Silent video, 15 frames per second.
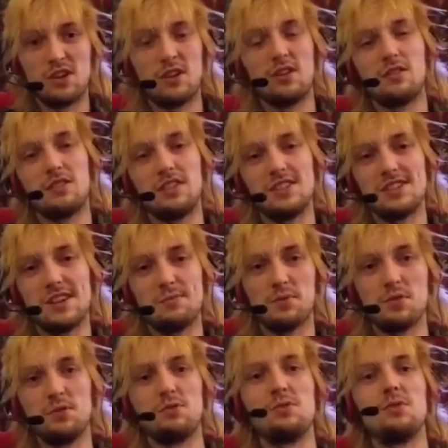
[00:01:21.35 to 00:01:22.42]
which is
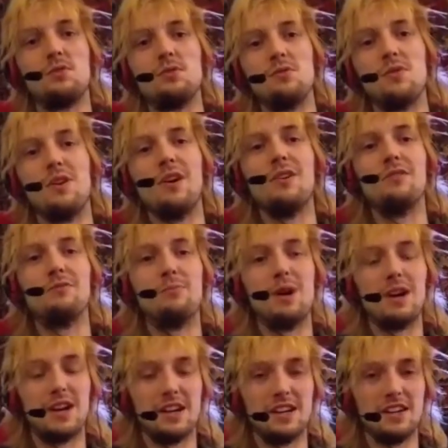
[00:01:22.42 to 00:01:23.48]
episode 2 of
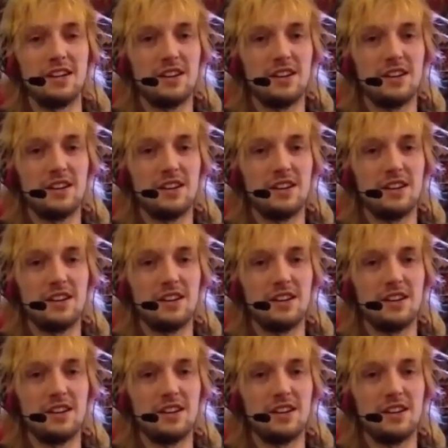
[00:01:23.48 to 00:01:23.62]
my